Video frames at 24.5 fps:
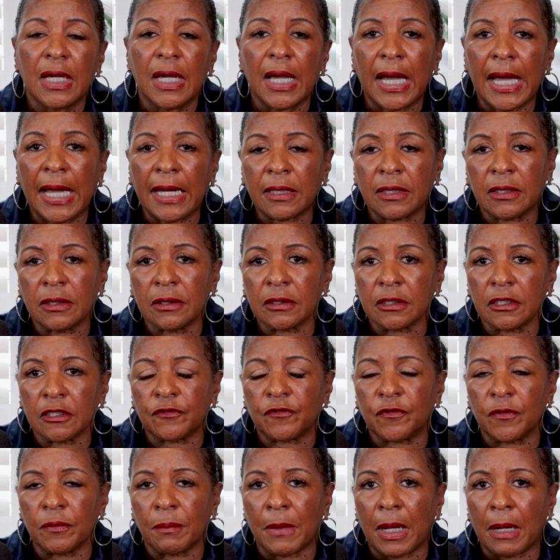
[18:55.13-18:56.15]
I couldn't look
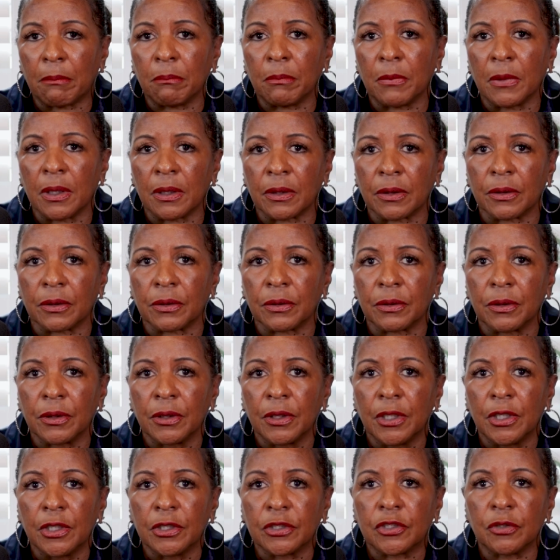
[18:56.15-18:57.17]
for my mother
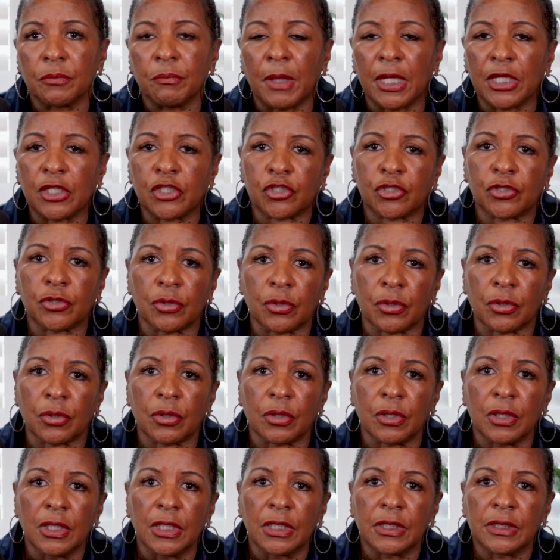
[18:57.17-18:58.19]
to make
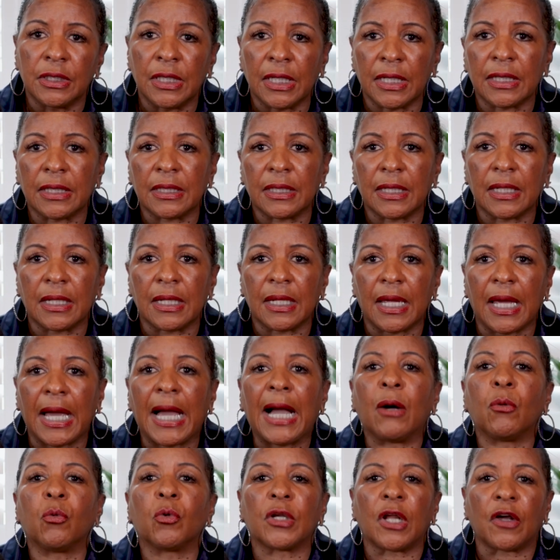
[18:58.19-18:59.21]
sure that
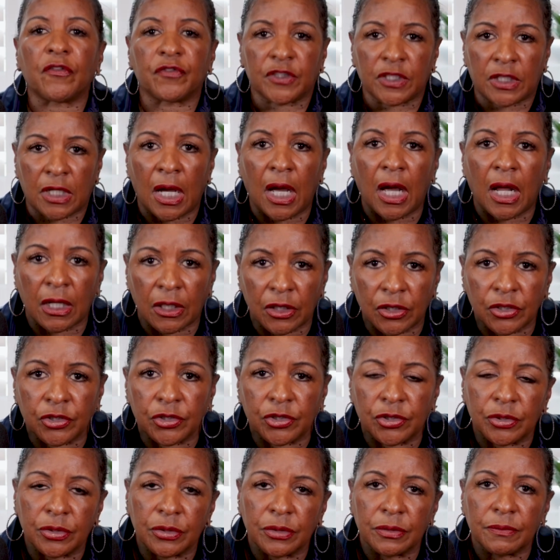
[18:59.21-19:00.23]
I went off to
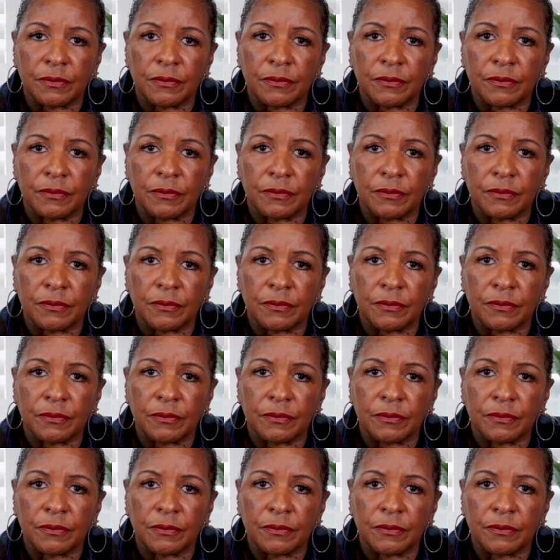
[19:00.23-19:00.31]
college.